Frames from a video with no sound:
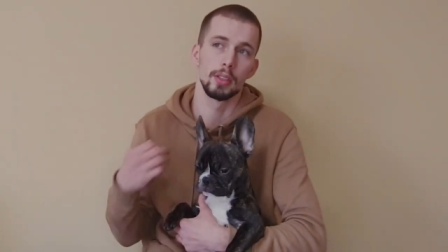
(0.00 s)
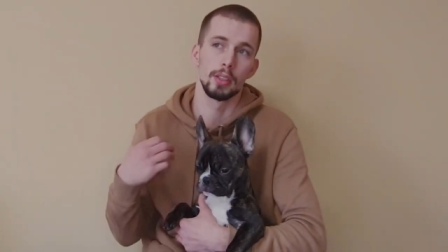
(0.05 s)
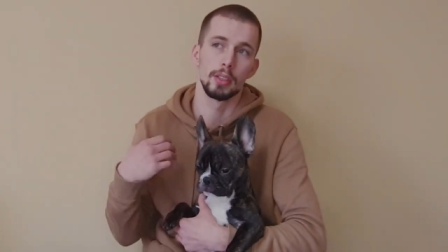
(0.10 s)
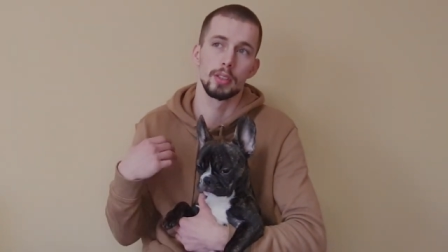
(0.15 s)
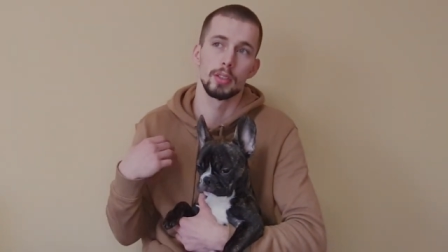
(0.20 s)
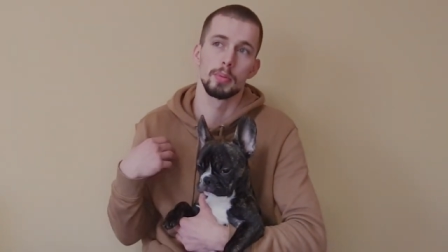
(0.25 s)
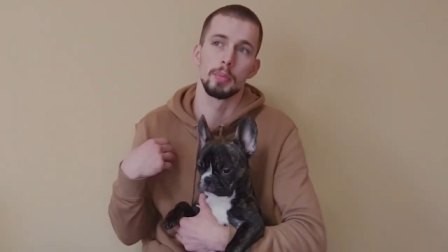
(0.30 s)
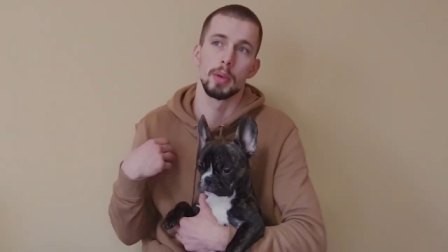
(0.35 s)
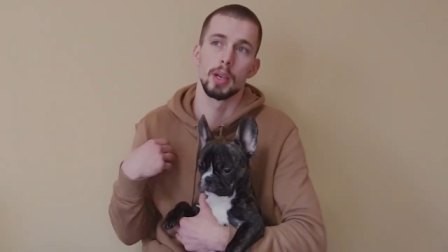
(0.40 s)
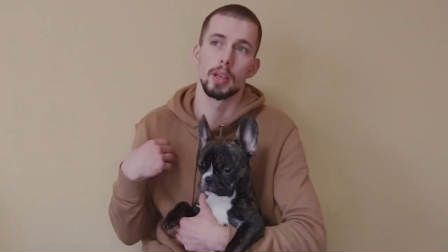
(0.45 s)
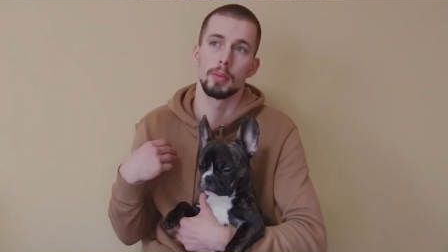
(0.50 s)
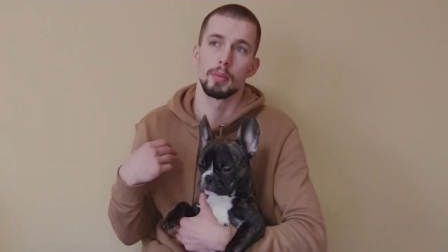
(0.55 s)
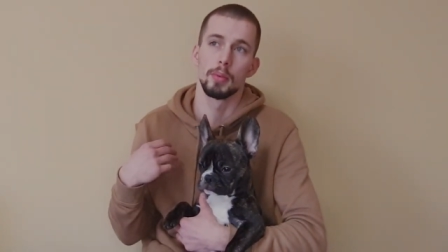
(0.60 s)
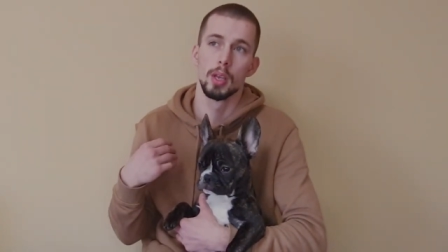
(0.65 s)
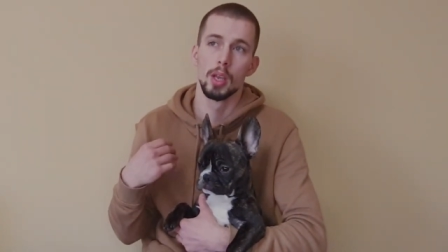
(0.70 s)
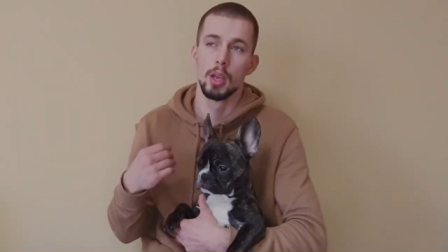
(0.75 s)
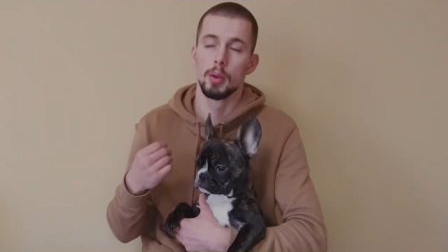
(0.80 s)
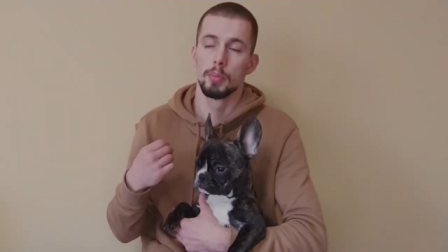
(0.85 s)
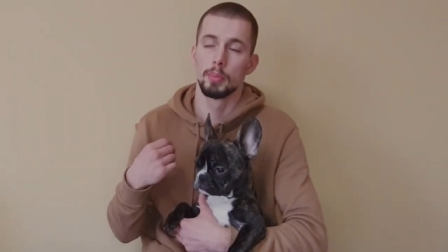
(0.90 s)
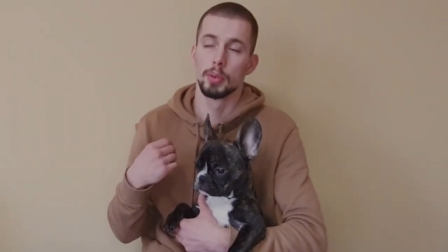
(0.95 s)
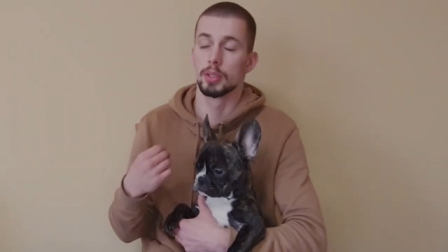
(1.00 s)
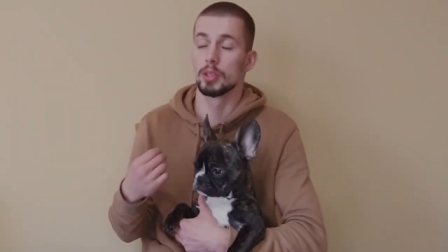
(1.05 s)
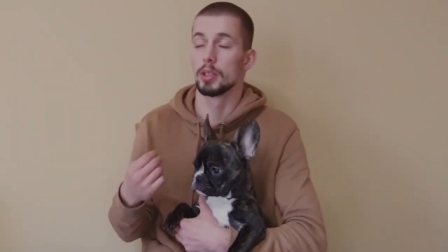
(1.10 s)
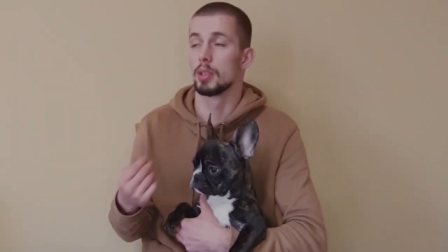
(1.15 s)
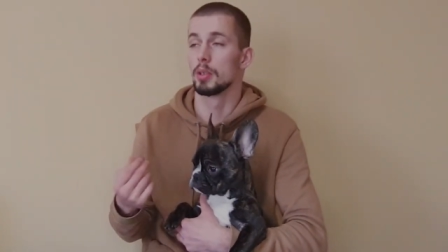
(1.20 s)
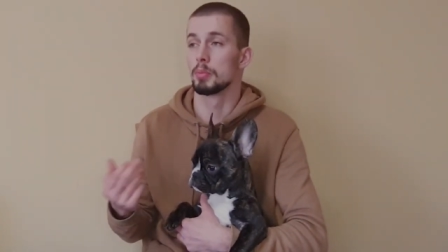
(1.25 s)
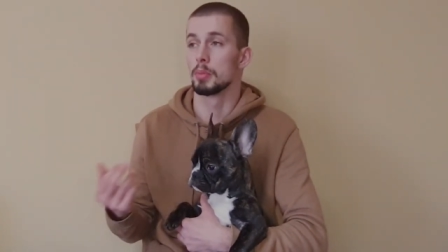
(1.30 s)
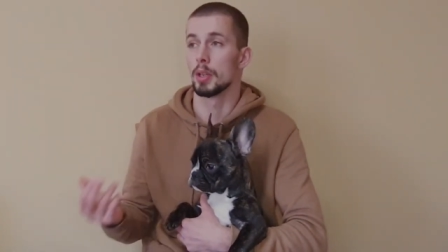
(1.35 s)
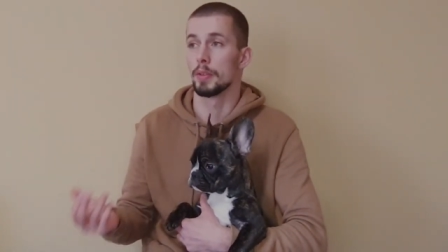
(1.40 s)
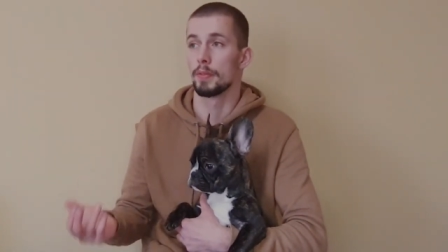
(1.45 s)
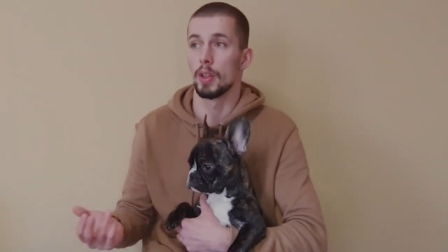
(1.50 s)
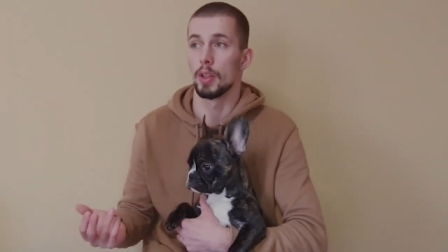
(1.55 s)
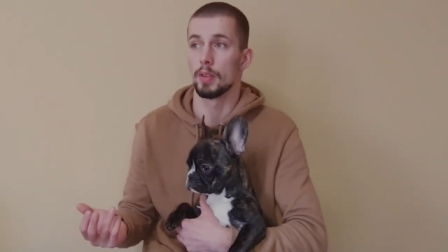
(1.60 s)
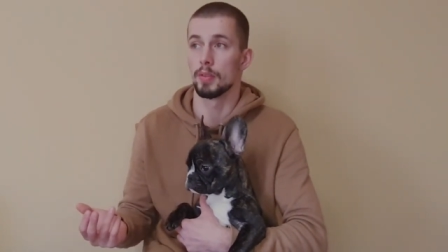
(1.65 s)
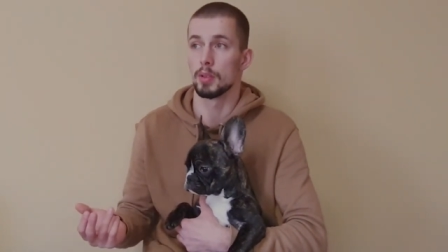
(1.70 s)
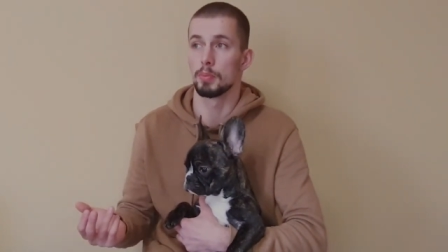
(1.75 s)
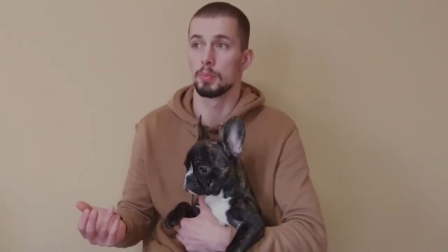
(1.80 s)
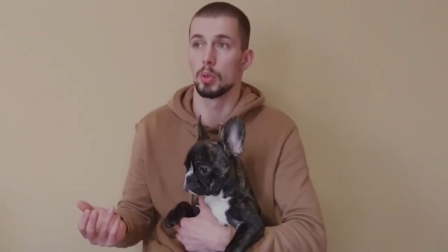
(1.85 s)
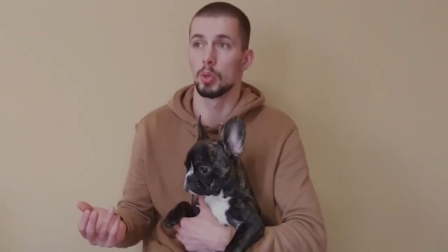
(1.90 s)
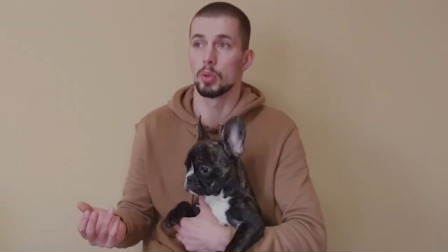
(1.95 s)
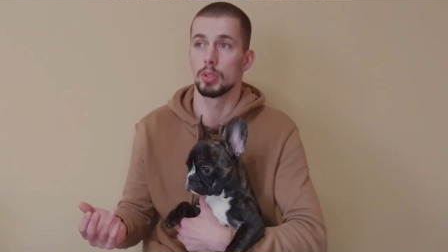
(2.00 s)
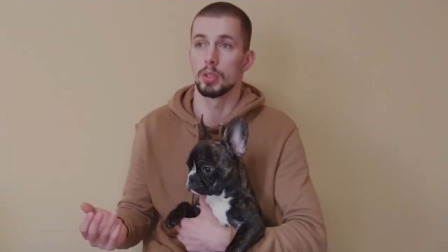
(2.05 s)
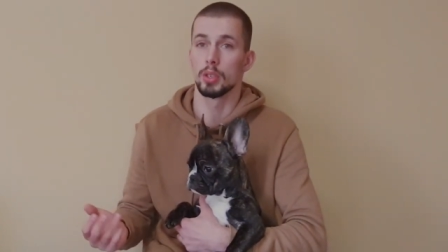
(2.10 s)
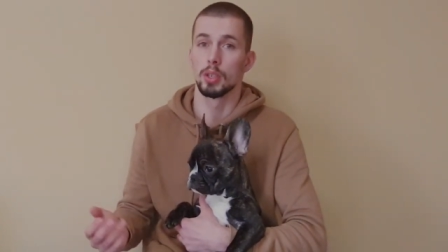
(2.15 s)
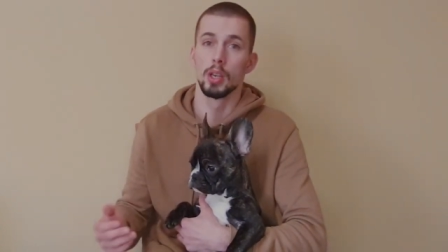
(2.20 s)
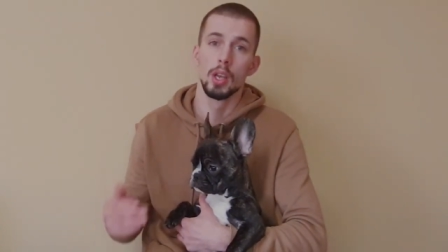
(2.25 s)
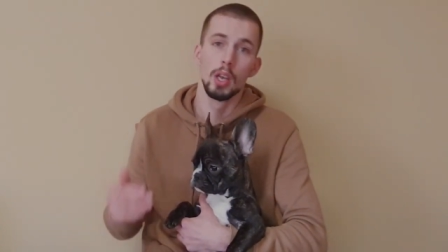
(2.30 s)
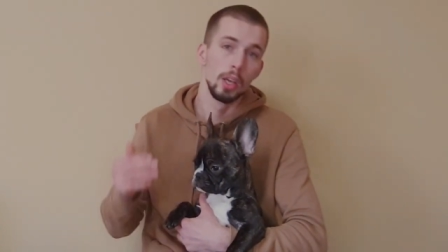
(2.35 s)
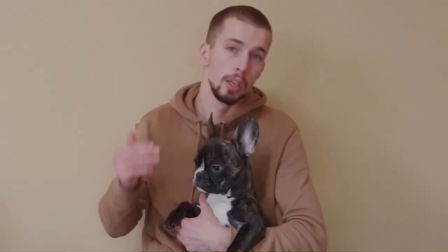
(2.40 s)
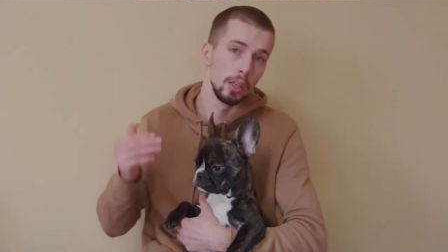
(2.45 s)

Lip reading: it's my personal, my favorite boxer.